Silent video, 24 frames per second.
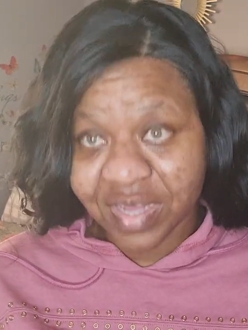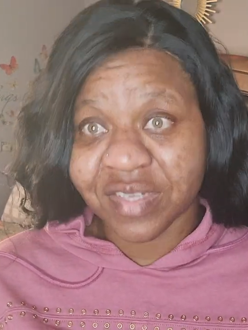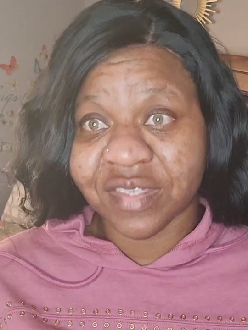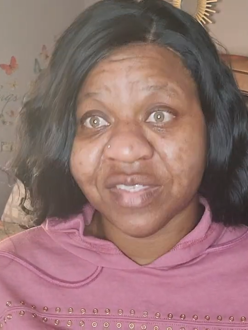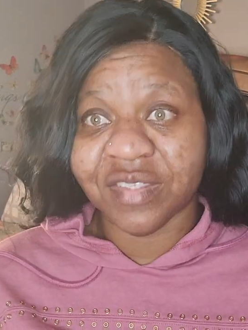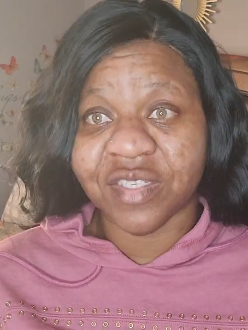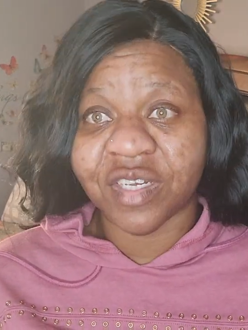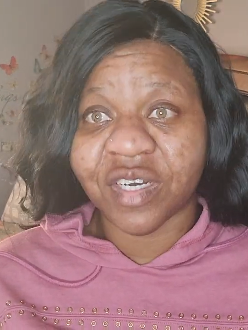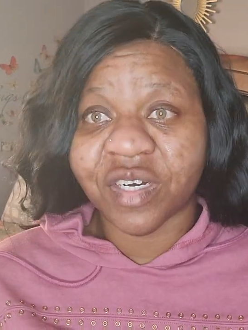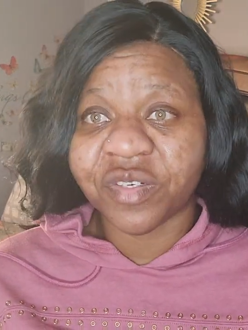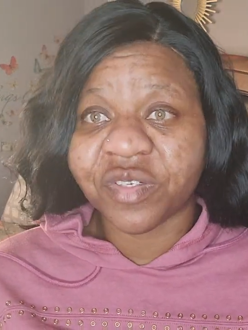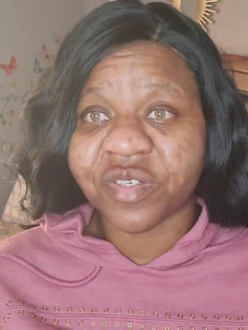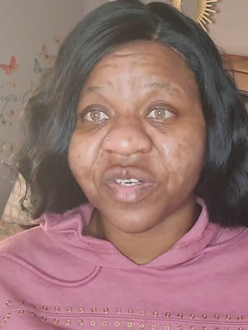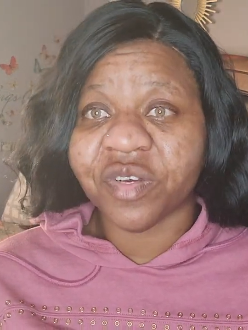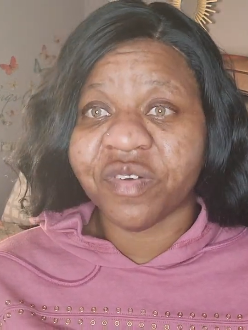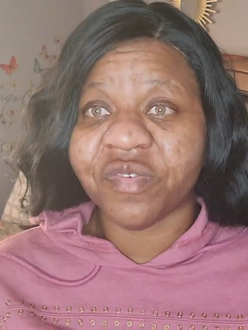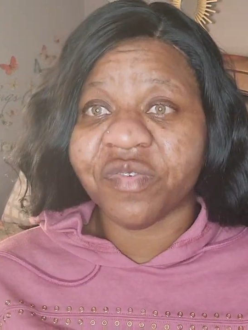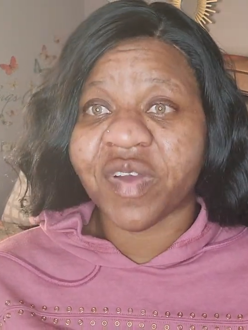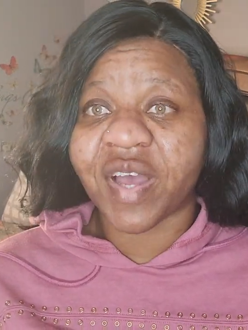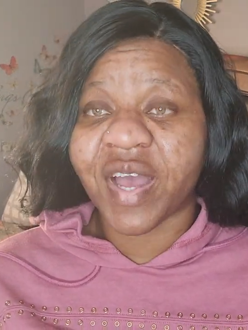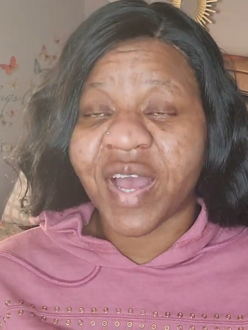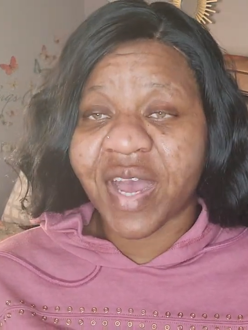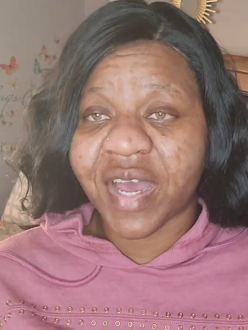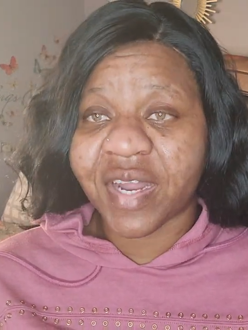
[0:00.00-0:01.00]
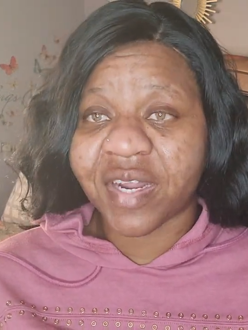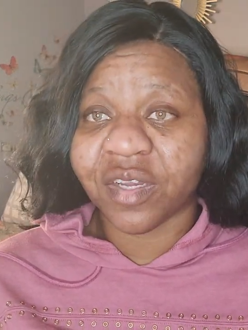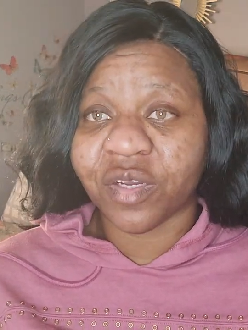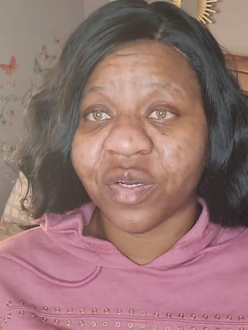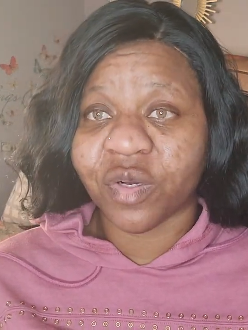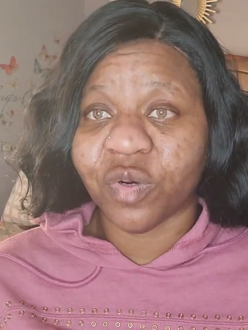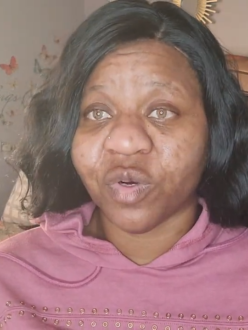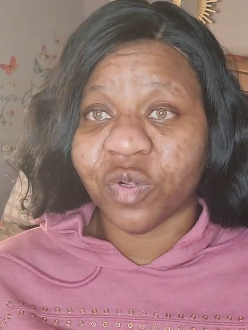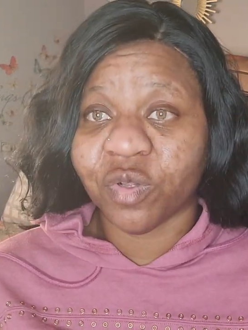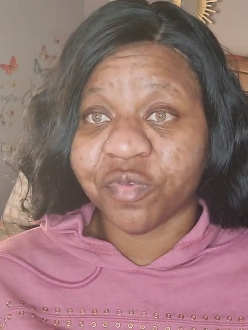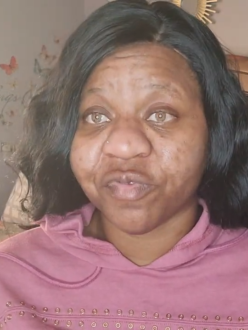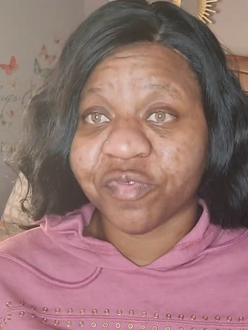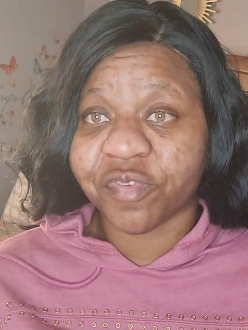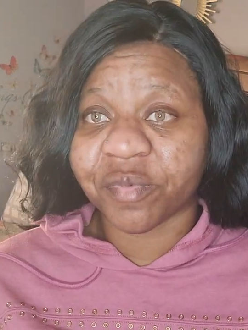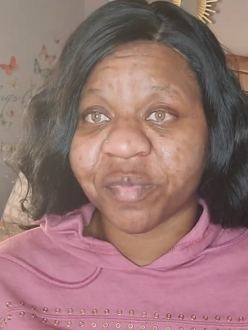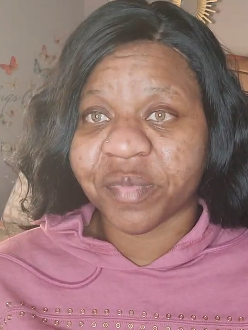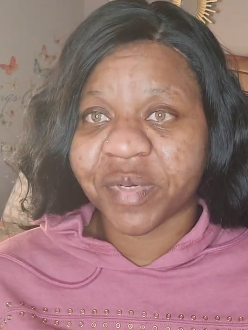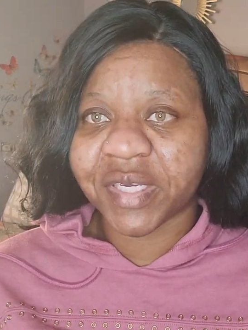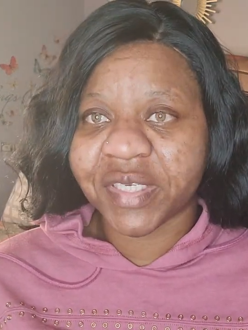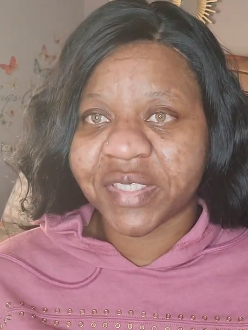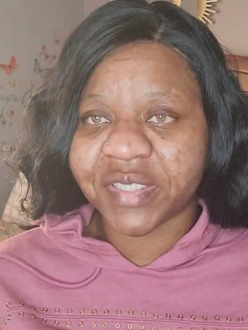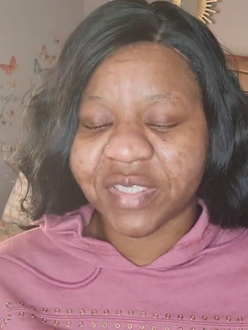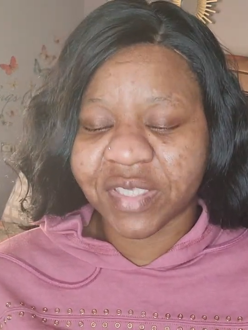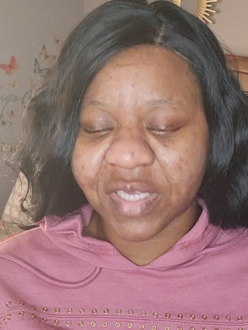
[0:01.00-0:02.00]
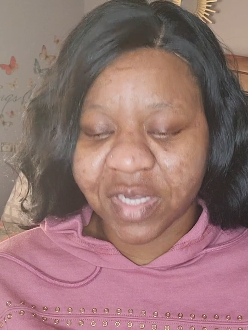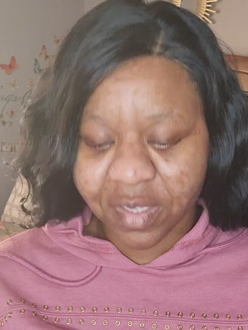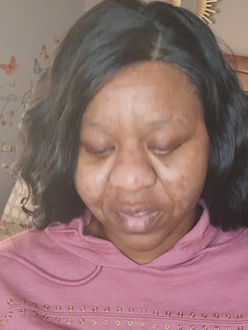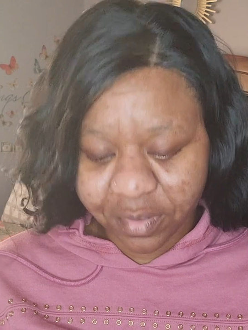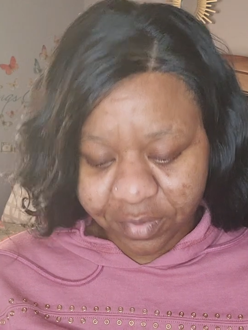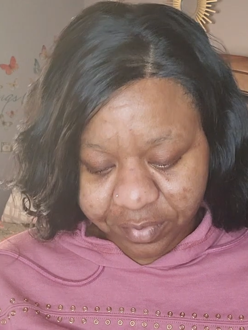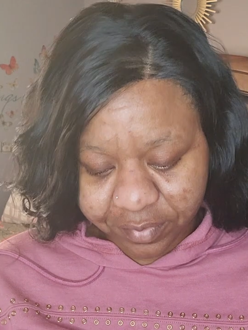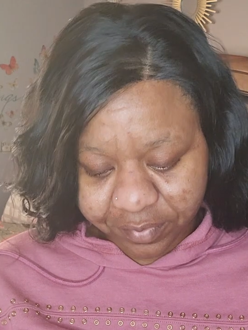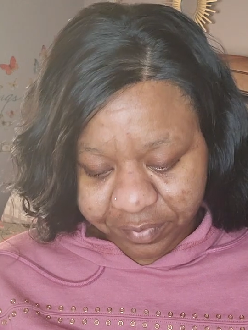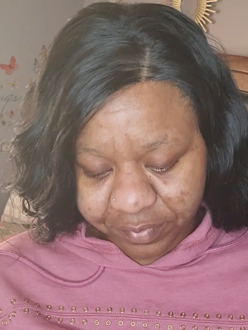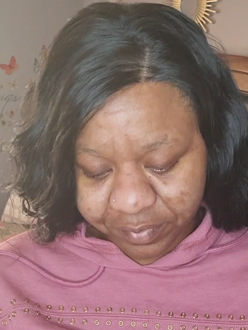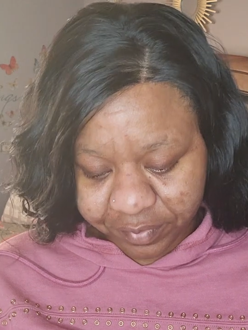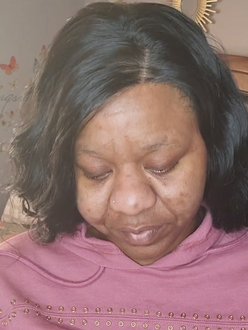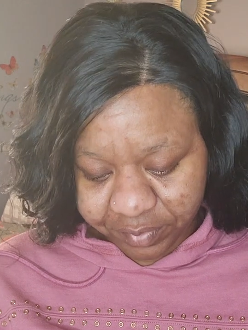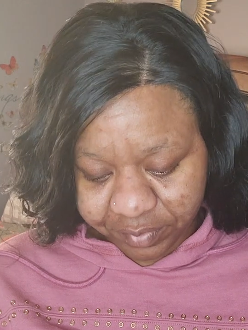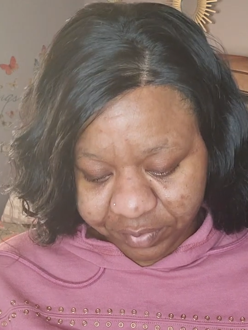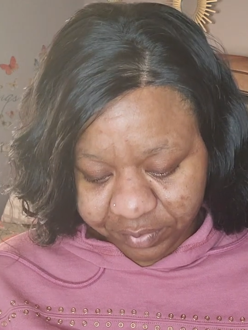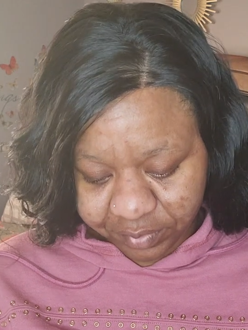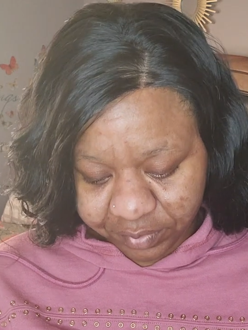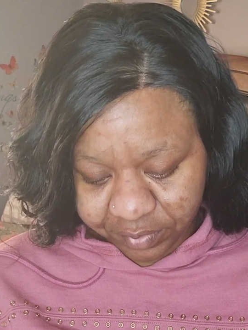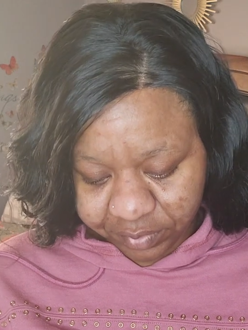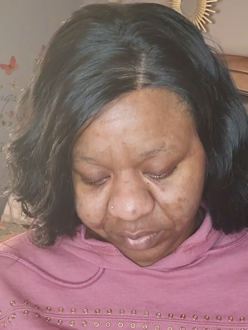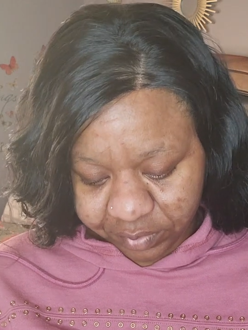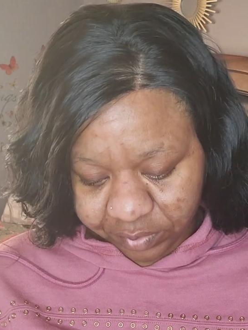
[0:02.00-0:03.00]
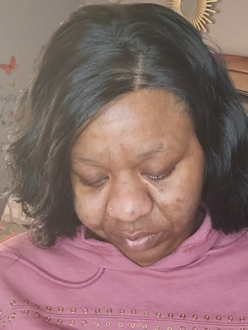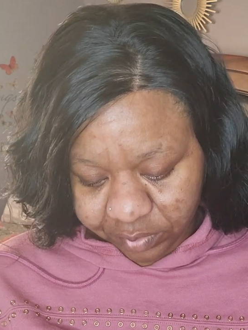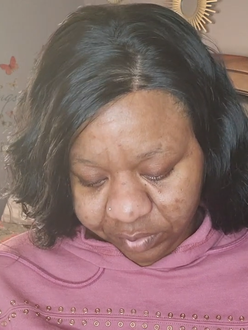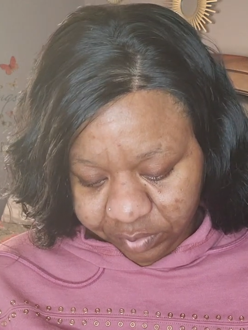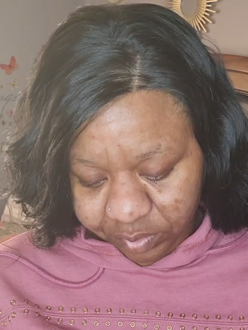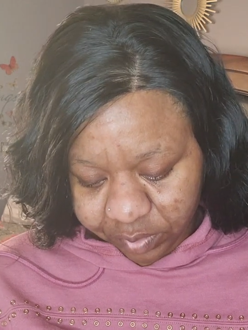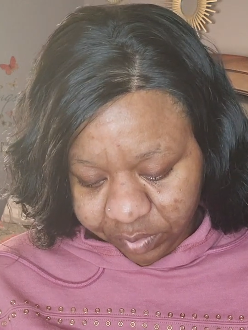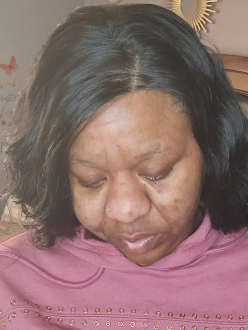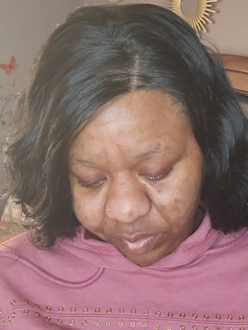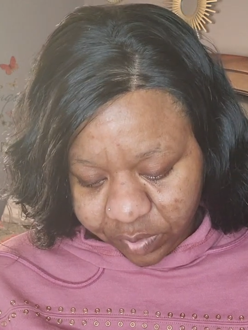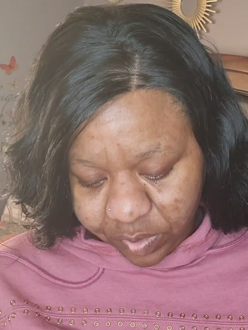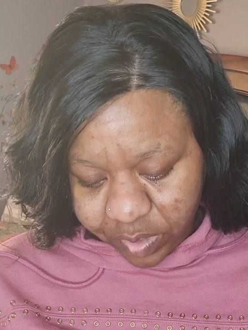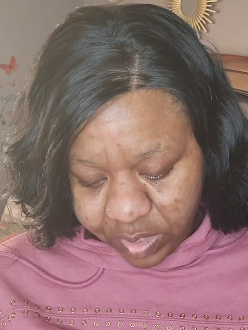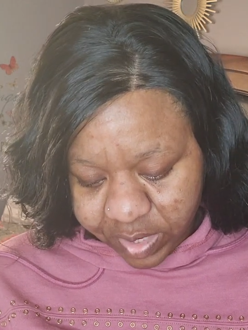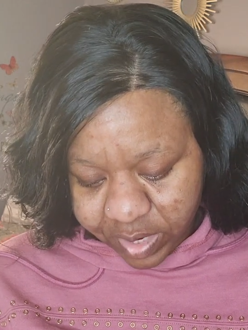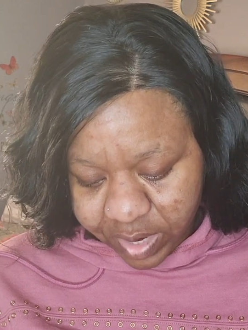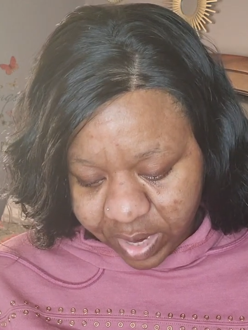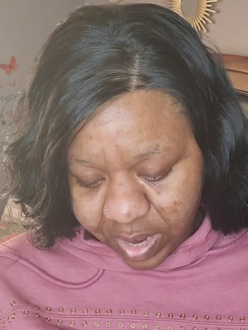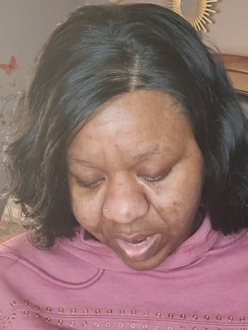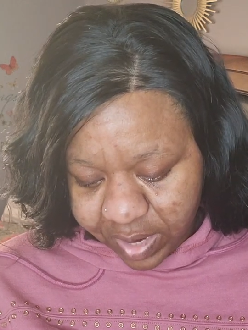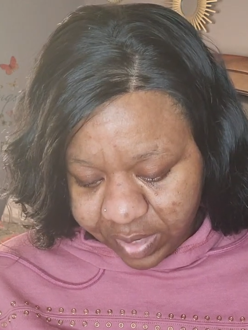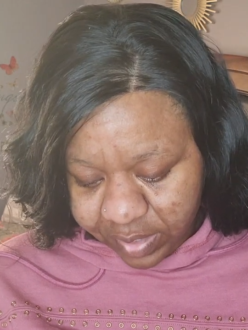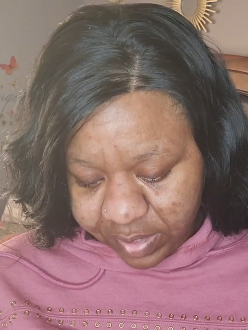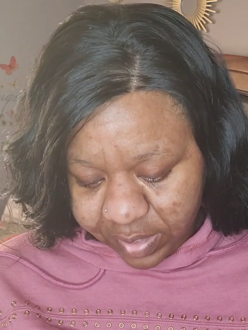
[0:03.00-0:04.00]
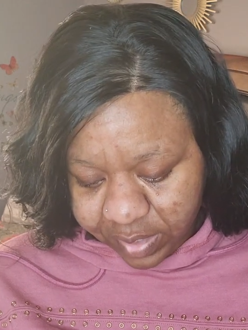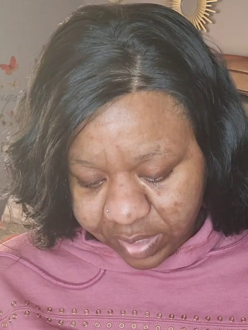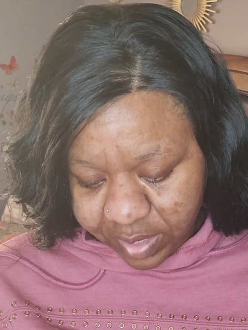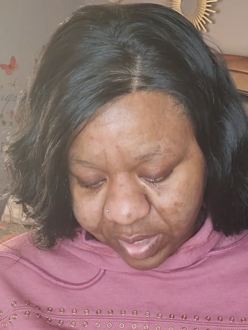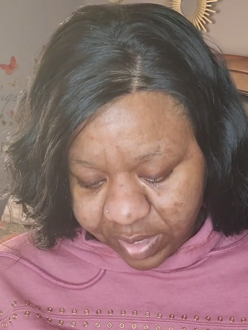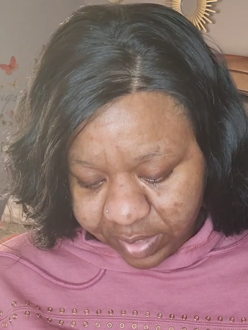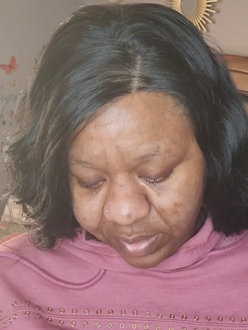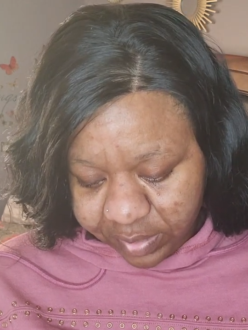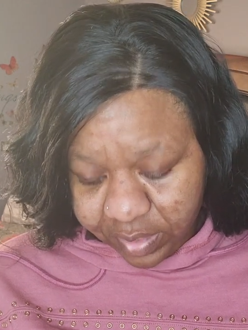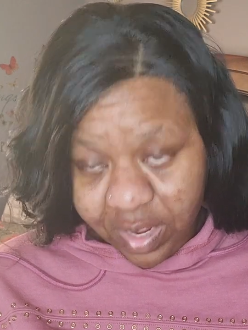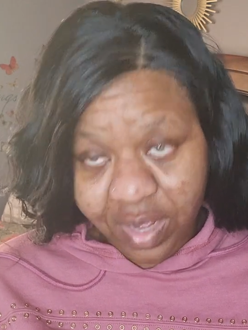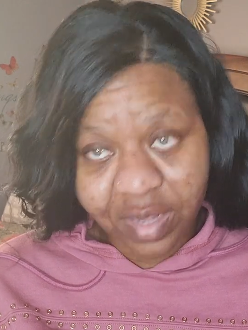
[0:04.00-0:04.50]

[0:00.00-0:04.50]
Don't know if I had a goal for myself or not. I